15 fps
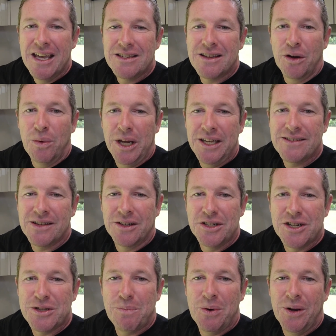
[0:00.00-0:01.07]
So we sort
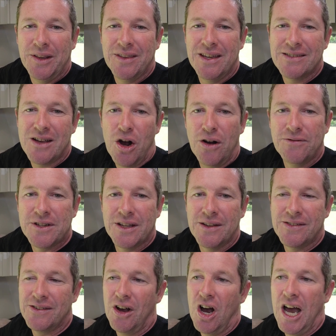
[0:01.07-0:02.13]
of just point this off to
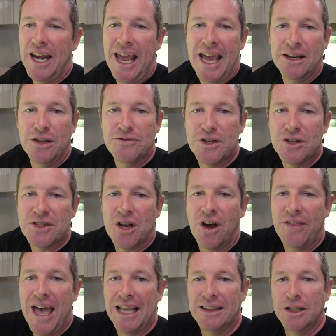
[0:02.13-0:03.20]
the side, and you've just
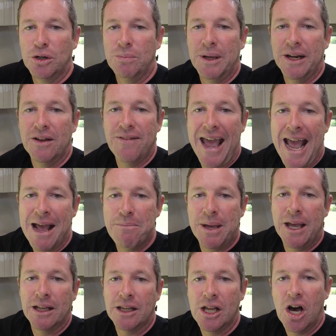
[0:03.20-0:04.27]
got that little bit of
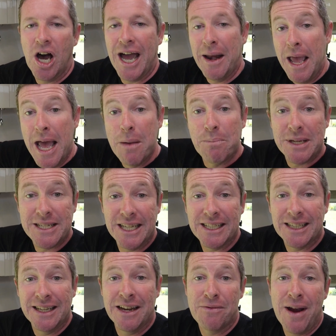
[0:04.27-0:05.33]
ambient light,
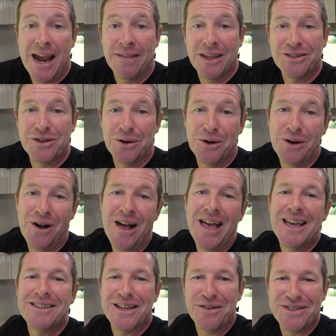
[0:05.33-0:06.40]
particularly around the door.
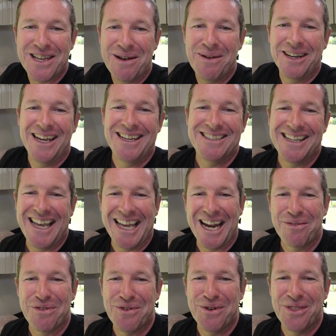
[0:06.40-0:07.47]
So if someone needs to get
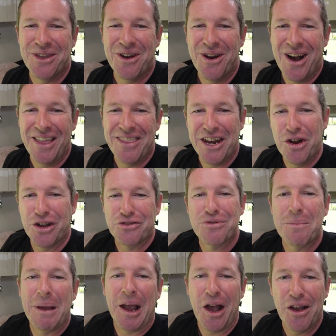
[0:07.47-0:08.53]
up through the night, they're not
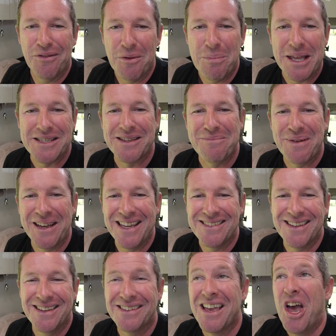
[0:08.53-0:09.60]
tripping over bits and
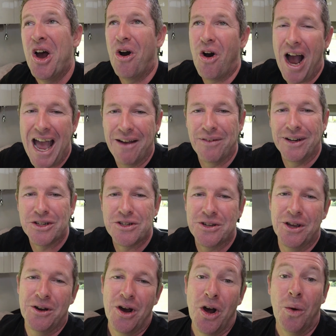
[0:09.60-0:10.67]
pieces or having to
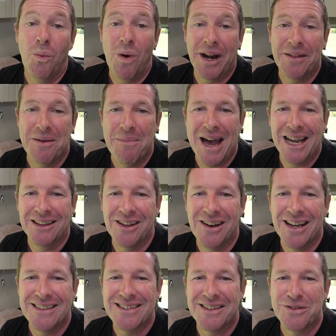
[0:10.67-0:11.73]
turn on one of the main
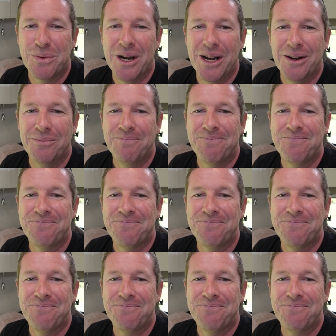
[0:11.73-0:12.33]
lights as well.